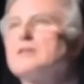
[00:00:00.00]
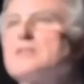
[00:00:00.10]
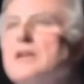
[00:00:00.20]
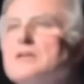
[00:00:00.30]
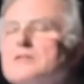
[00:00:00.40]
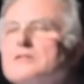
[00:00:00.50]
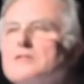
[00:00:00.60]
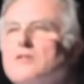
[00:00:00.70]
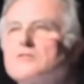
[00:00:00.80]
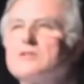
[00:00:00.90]
that
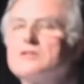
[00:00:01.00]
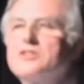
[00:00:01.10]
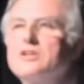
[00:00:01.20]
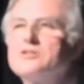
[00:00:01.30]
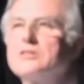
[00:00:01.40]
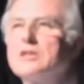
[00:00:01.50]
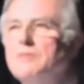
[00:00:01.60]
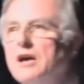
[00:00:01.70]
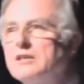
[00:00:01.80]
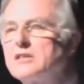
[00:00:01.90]
scientists are constantly changing
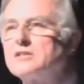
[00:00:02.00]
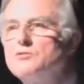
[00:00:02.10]
their minds as